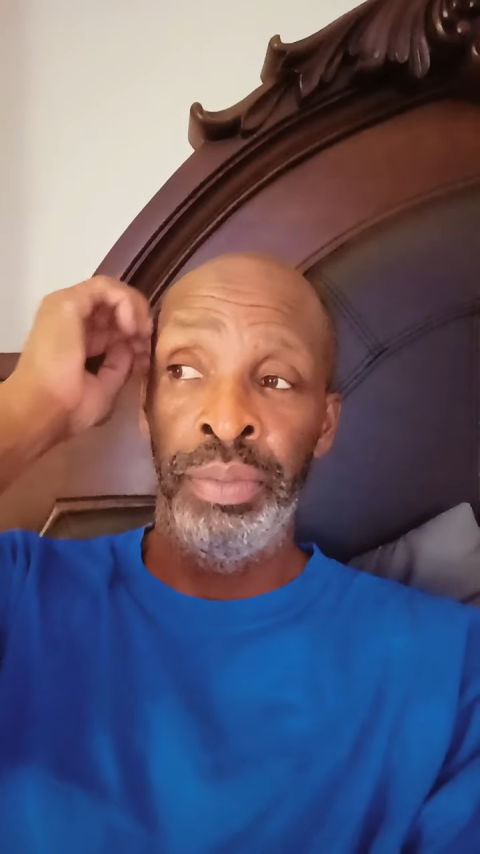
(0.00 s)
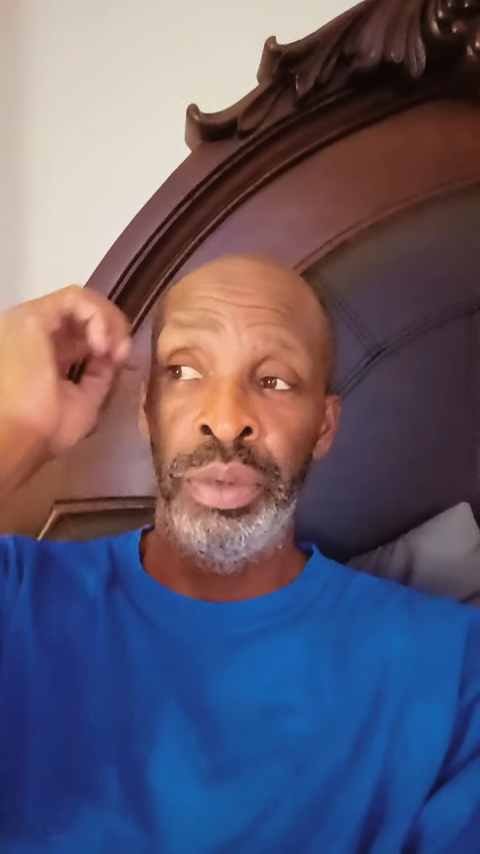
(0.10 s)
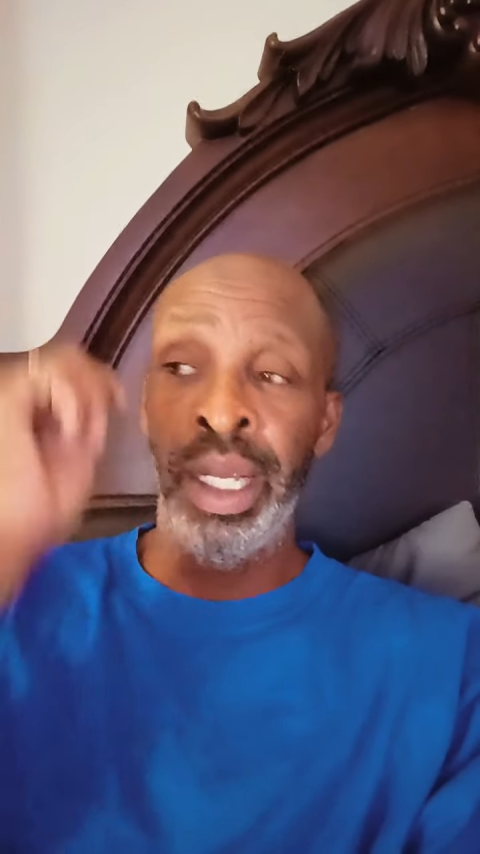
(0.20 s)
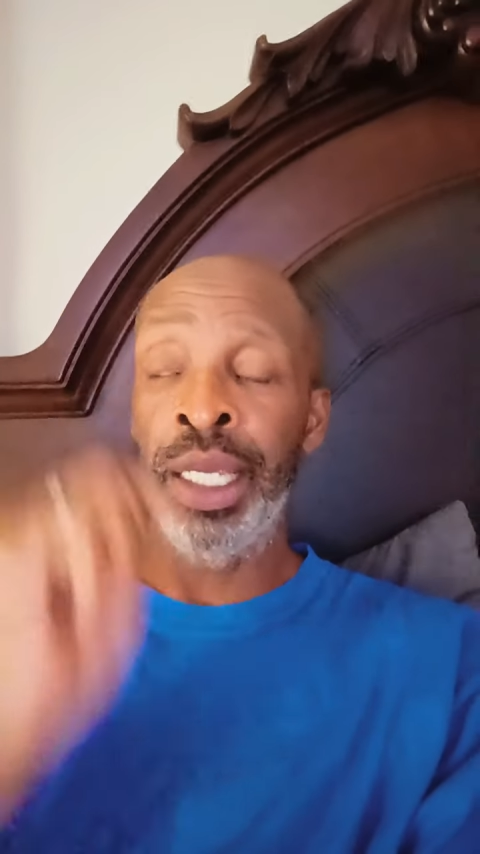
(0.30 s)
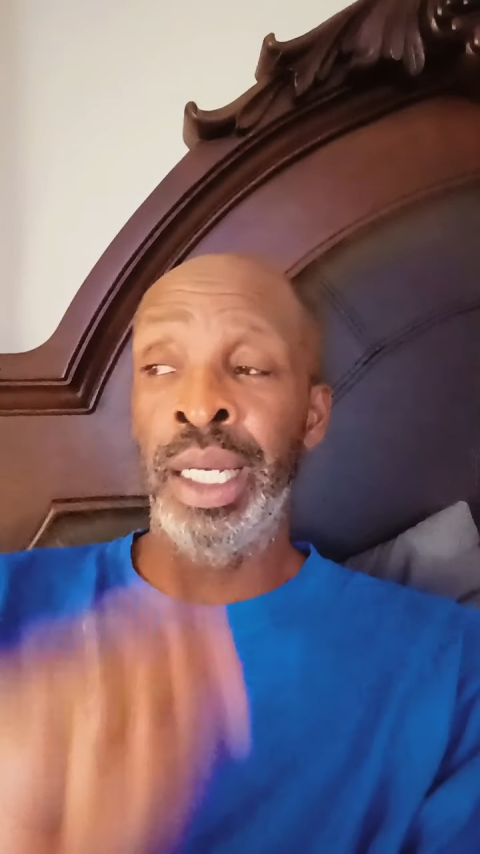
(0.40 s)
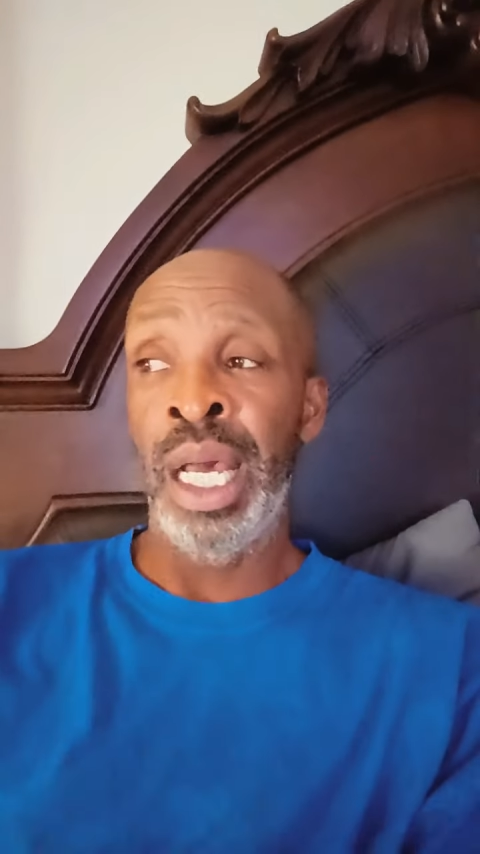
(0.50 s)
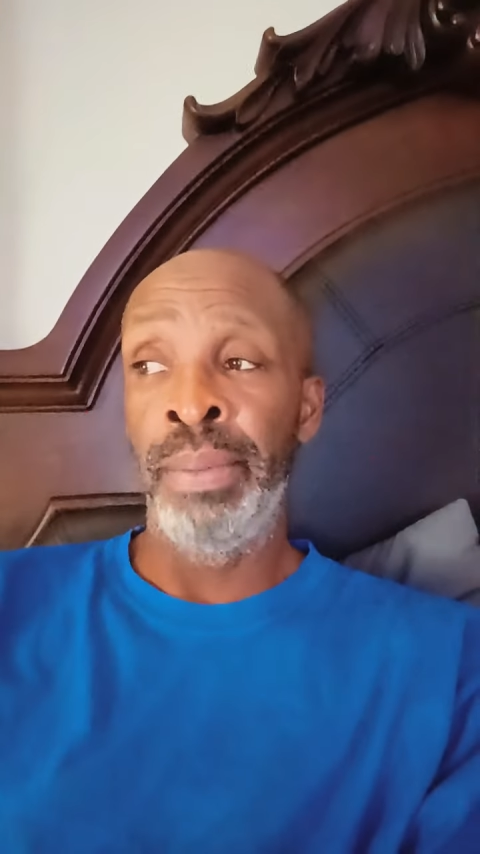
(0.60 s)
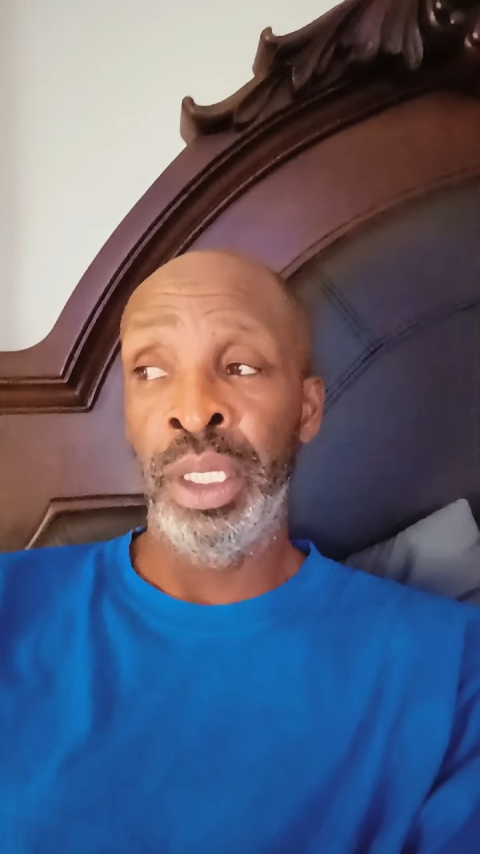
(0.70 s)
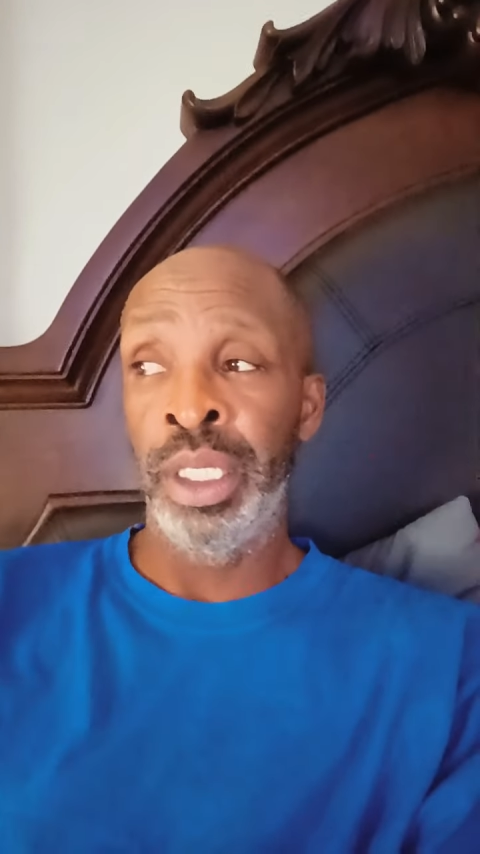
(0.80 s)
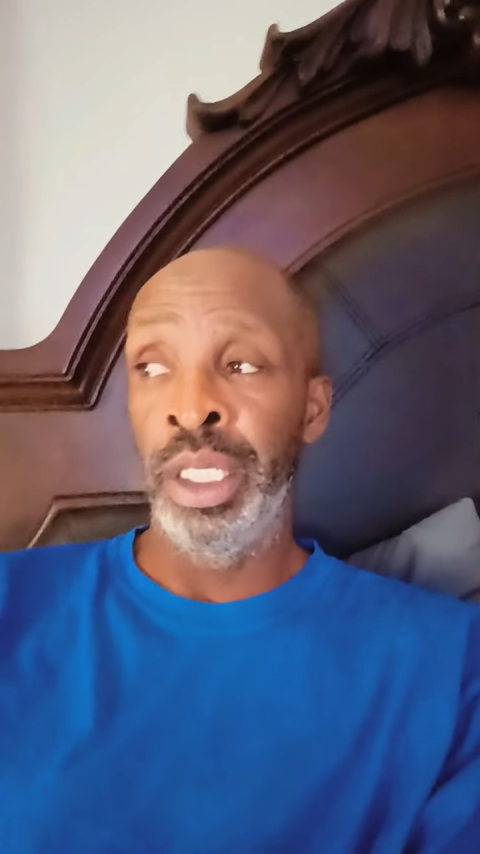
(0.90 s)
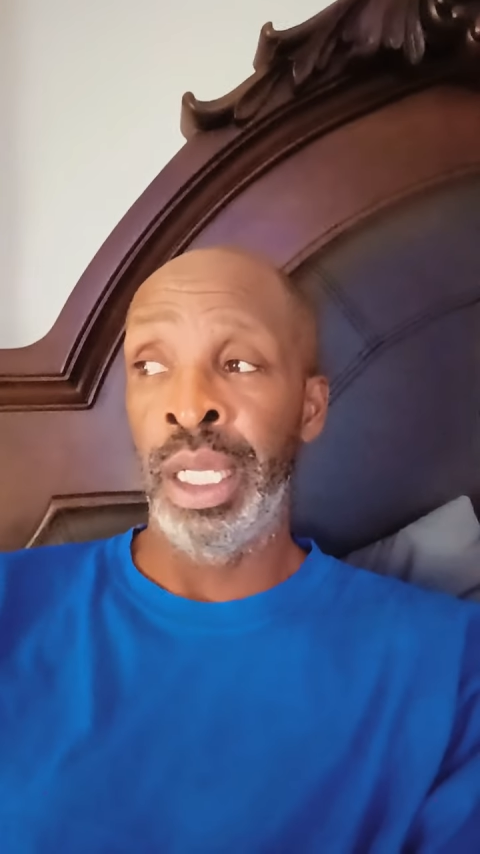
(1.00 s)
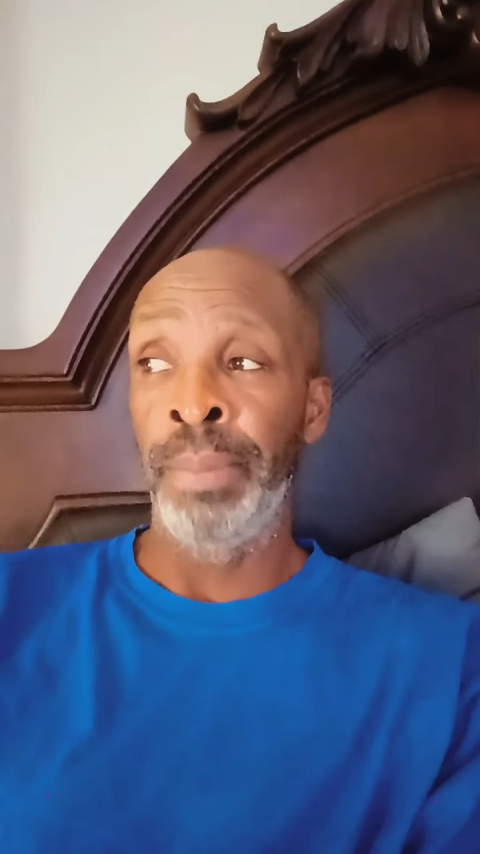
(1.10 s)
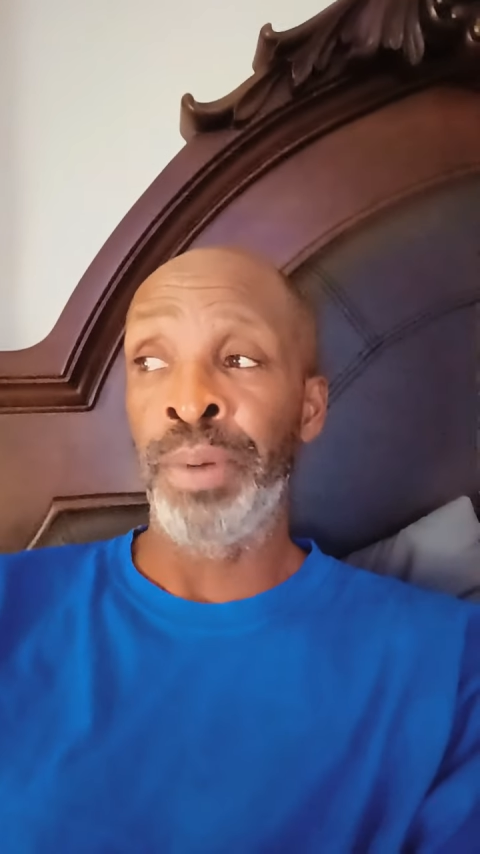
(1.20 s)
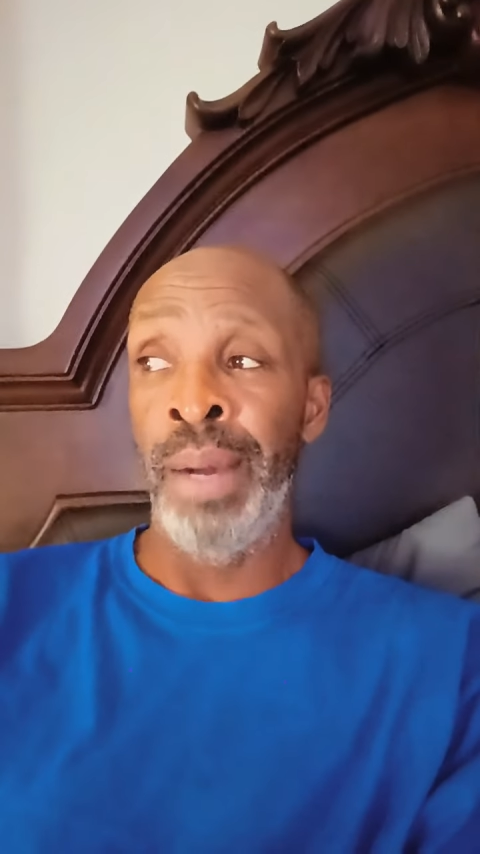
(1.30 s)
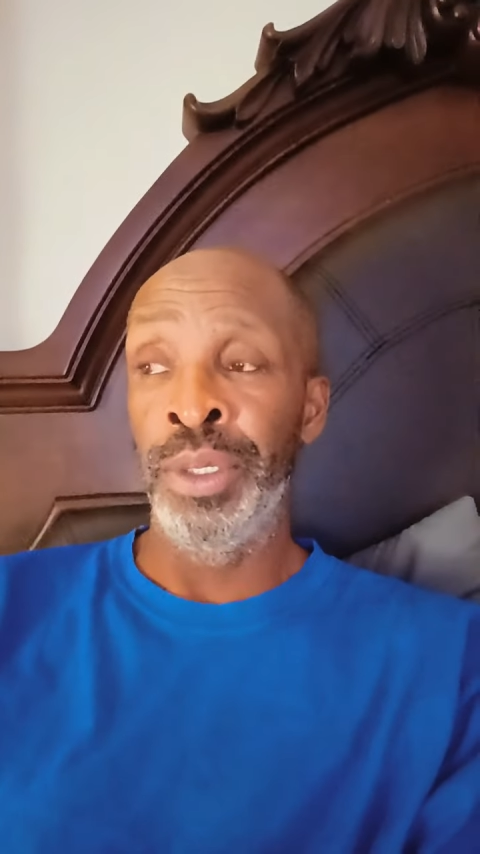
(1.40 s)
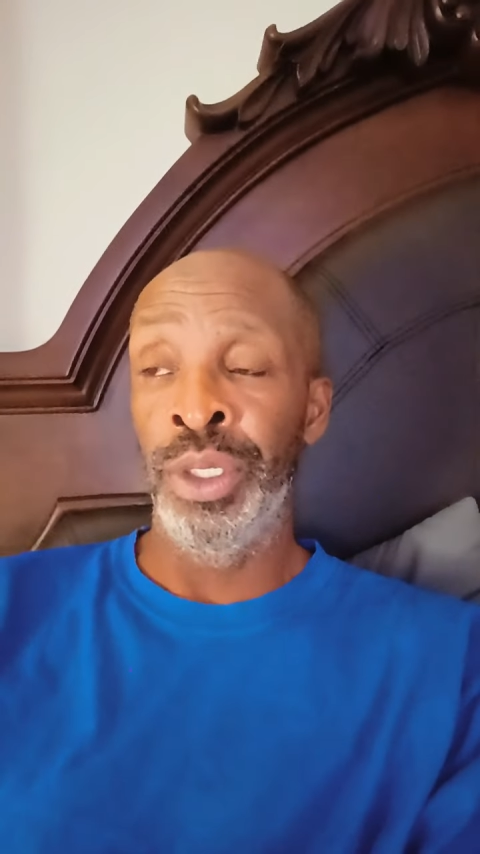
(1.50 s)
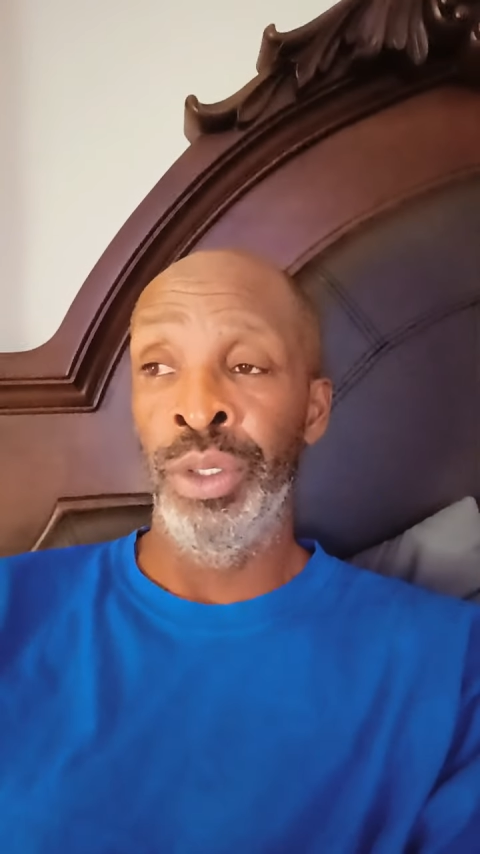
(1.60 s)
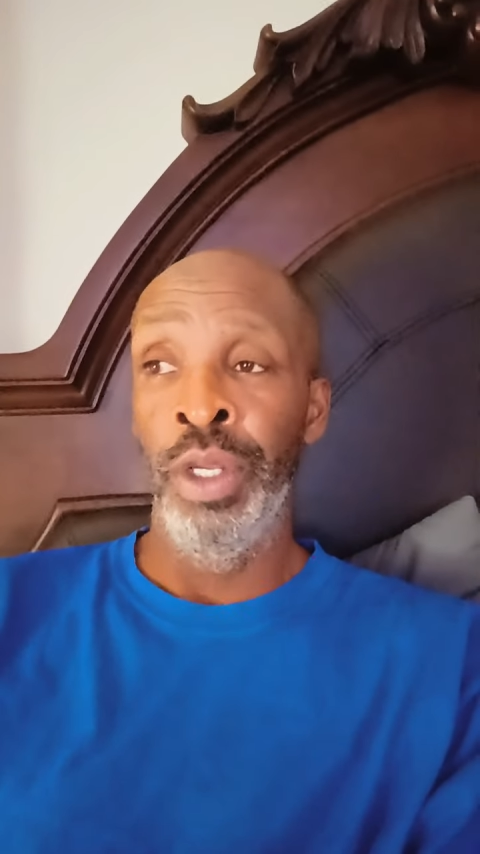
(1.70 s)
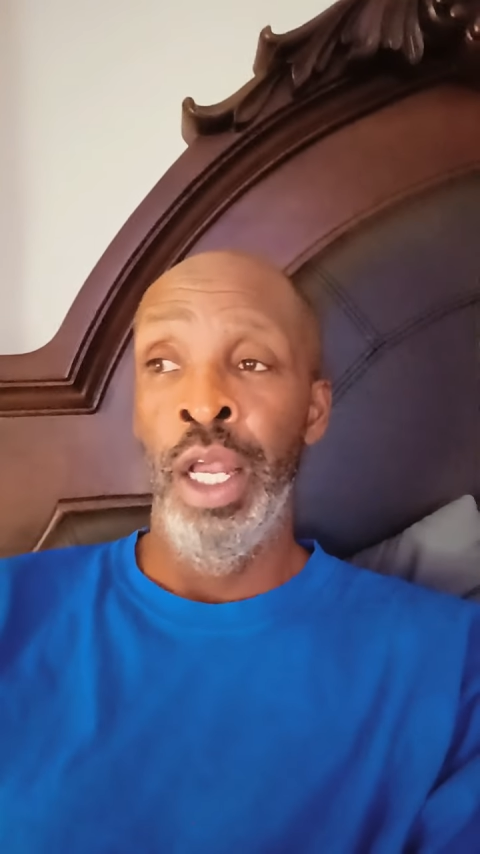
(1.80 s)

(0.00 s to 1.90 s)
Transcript: Check it out, because I promise you,